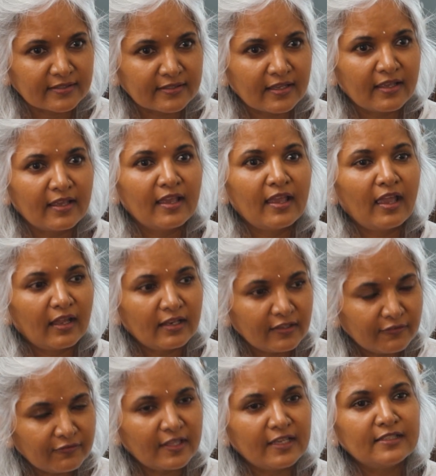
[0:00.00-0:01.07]
And
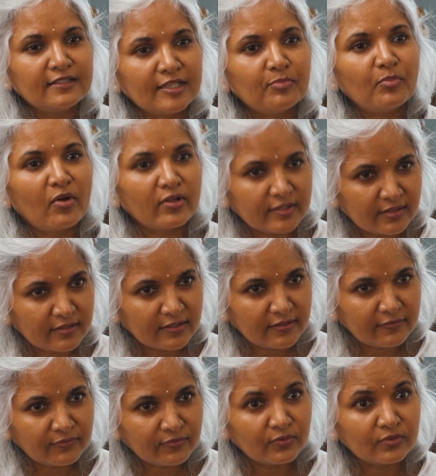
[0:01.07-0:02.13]
if they see
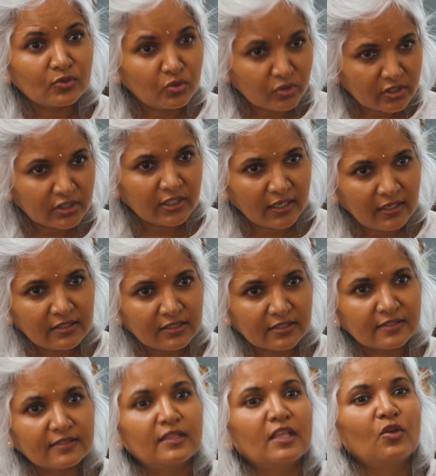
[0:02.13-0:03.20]
positive, good
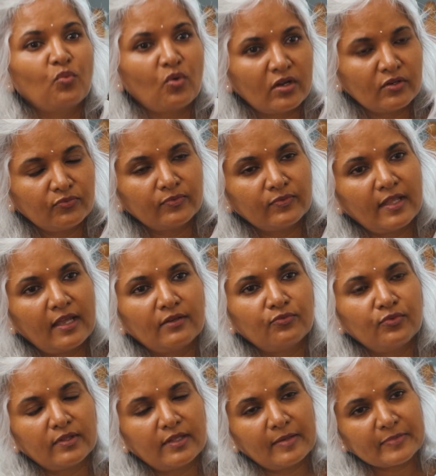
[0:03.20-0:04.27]
changes, they want that
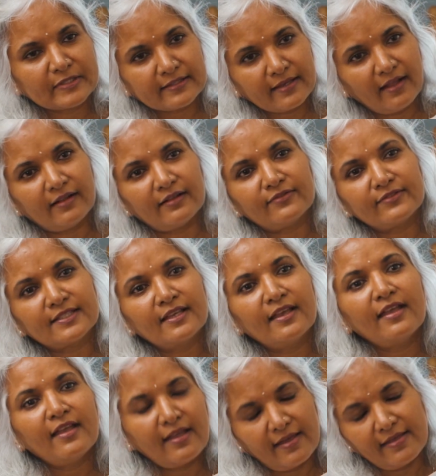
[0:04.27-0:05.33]
for themselves.
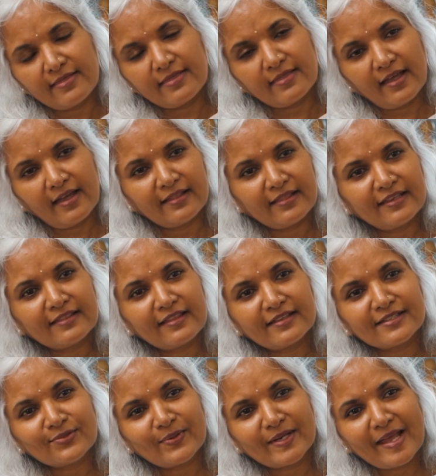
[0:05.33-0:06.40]
And I think
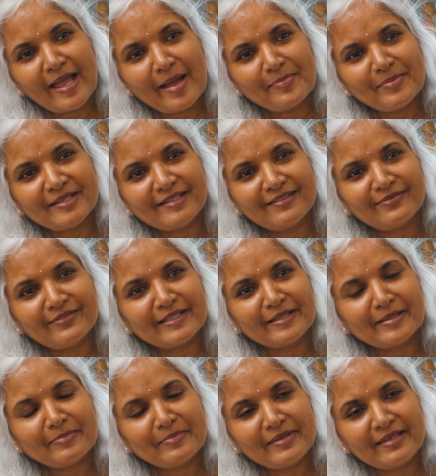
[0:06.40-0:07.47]
that's what happened with
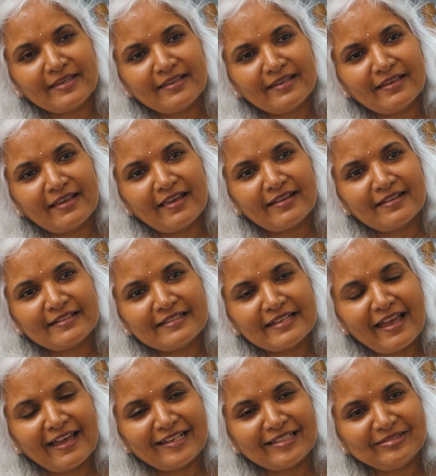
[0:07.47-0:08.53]
me and
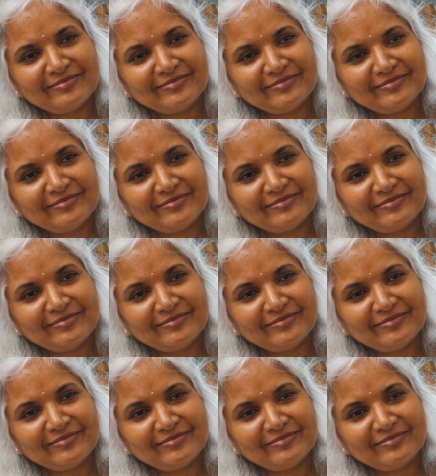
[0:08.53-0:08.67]
Dad.